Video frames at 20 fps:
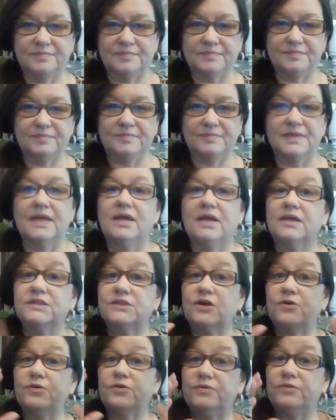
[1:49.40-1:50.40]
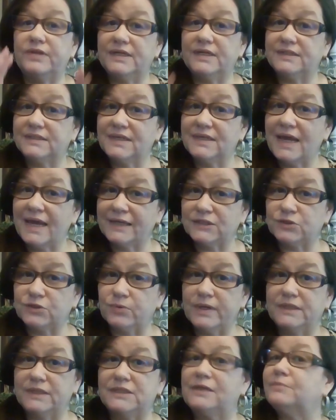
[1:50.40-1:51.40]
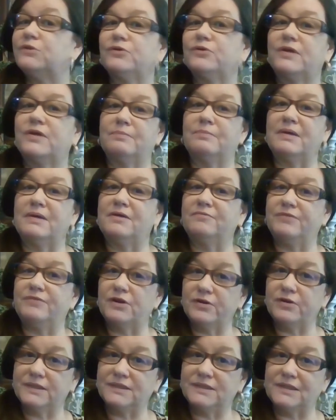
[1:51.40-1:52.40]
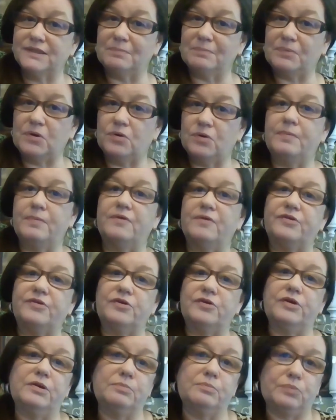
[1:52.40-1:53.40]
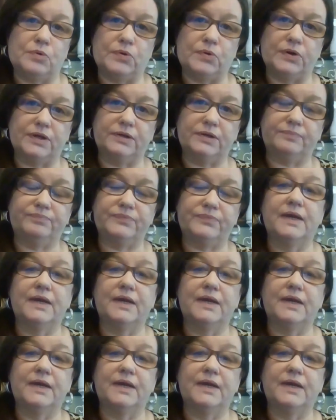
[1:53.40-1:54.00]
repaired. So these next 3 tips are going to be very simple but very important.